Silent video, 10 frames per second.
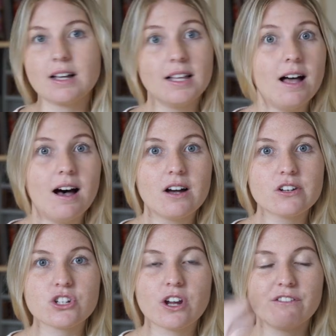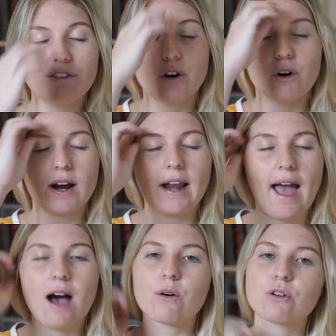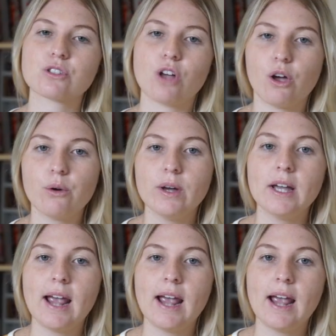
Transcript: collage for an hour or so.